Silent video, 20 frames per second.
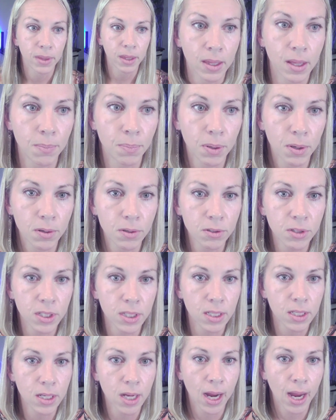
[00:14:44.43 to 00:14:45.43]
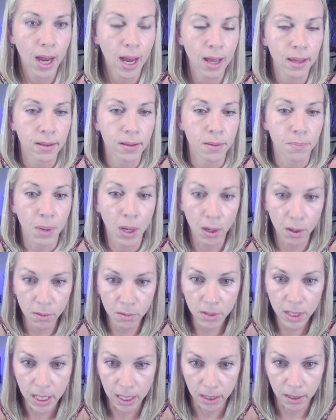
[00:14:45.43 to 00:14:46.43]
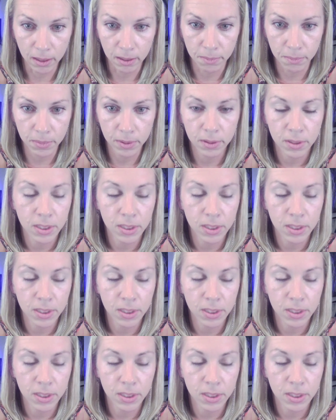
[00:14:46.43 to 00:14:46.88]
the person at the podium